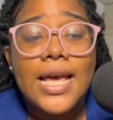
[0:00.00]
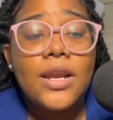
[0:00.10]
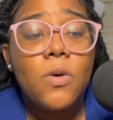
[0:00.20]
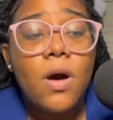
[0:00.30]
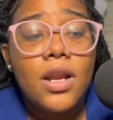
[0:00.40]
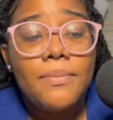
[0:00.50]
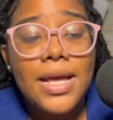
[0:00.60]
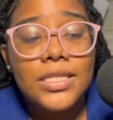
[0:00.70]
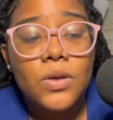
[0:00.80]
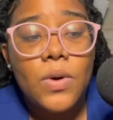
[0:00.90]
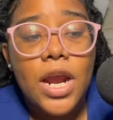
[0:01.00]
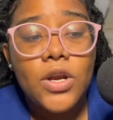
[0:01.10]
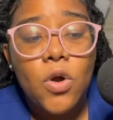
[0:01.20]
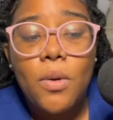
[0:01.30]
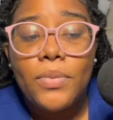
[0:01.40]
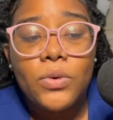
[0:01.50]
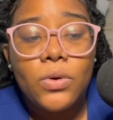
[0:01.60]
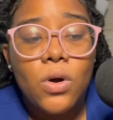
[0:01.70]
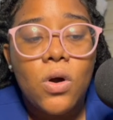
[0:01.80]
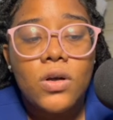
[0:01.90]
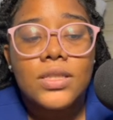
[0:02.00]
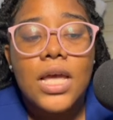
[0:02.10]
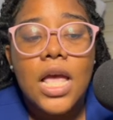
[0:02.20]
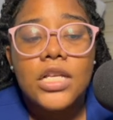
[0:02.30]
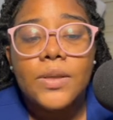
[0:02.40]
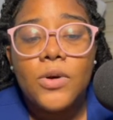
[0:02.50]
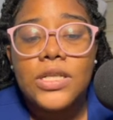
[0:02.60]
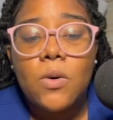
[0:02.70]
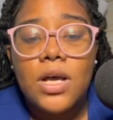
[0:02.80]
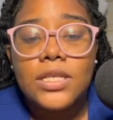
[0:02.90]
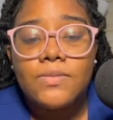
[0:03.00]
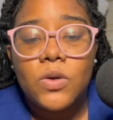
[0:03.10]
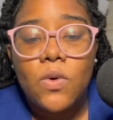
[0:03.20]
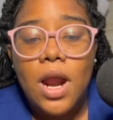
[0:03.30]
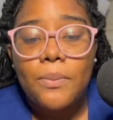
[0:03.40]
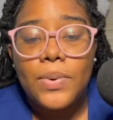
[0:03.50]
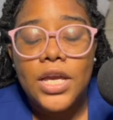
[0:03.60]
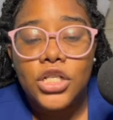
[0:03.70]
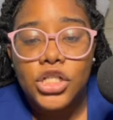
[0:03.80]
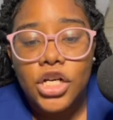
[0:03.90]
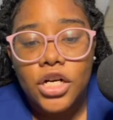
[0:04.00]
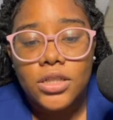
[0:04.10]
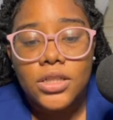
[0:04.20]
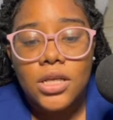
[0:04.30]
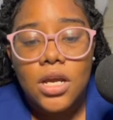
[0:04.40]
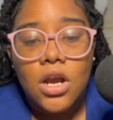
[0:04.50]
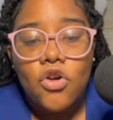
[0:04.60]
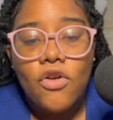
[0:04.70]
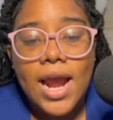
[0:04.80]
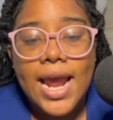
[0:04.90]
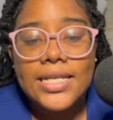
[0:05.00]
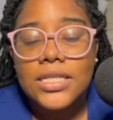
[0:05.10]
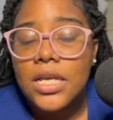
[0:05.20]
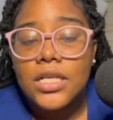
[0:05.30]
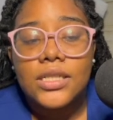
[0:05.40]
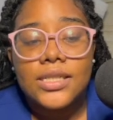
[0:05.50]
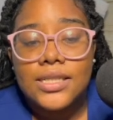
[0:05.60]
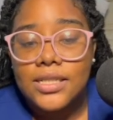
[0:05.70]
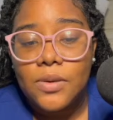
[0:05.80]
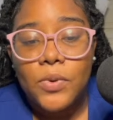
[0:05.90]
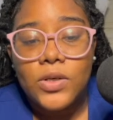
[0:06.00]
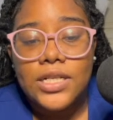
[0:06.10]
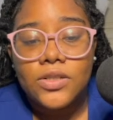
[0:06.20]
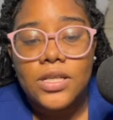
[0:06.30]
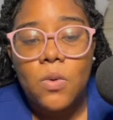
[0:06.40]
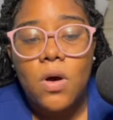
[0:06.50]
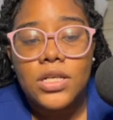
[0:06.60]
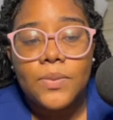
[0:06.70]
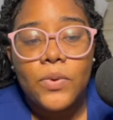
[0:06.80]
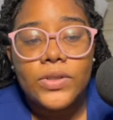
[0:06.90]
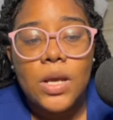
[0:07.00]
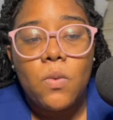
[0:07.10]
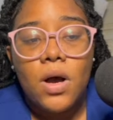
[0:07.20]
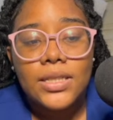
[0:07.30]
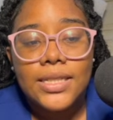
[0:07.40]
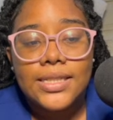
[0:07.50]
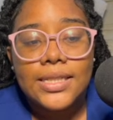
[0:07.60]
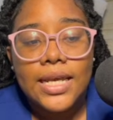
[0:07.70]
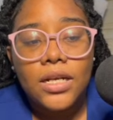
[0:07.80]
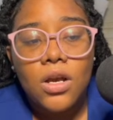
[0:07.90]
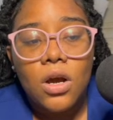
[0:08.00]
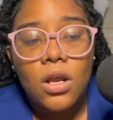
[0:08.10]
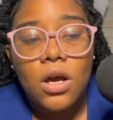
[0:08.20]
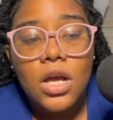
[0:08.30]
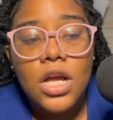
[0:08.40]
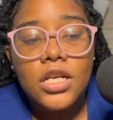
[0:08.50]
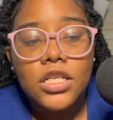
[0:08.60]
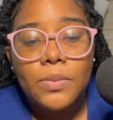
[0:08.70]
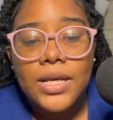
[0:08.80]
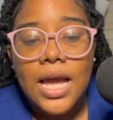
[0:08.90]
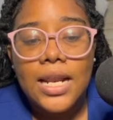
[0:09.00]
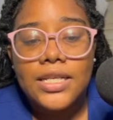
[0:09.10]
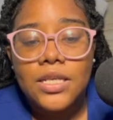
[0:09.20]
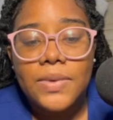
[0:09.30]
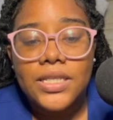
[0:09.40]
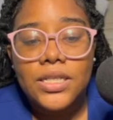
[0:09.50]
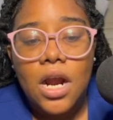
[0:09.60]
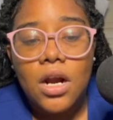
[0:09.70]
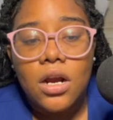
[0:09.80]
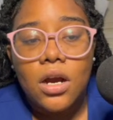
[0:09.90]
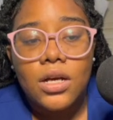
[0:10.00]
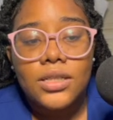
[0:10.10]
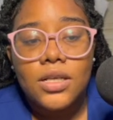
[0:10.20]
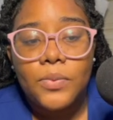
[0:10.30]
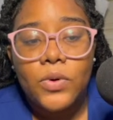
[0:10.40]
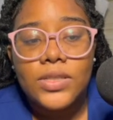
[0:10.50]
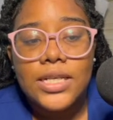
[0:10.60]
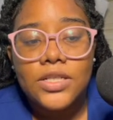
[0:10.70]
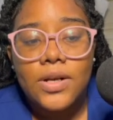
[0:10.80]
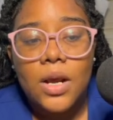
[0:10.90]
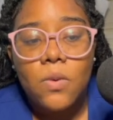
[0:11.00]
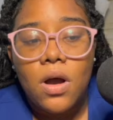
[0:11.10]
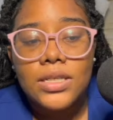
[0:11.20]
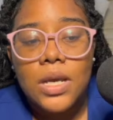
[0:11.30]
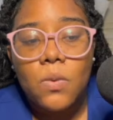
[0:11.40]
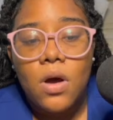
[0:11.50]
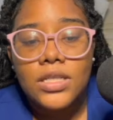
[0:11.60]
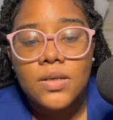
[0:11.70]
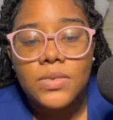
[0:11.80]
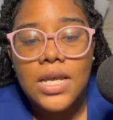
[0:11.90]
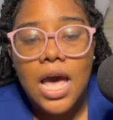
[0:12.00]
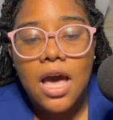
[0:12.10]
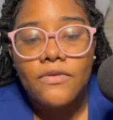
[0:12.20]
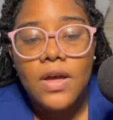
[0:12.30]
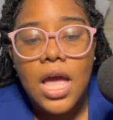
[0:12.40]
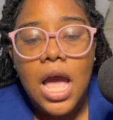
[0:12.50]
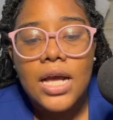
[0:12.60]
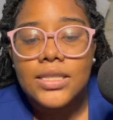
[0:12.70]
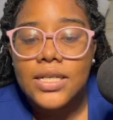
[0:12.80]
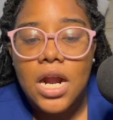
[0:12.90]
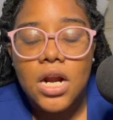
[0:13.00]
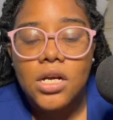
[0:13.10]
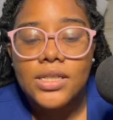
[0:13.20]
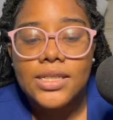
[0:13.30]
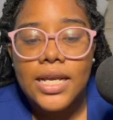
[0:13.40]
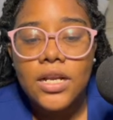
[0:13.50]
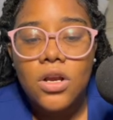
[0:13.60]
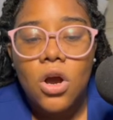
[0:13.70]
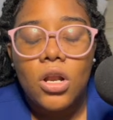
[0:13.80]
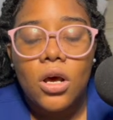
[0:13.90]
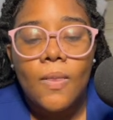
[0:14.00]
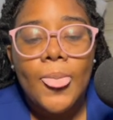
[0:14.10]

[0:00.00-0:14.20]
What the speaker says: I don't want a man to wear no blue coat. Suppose I want him to wear a pink shirt, right? Suppose that's what I want. Suppose I want his skin color to be a little bit darker. Suppose that's what I want. I want him to have a darker skin color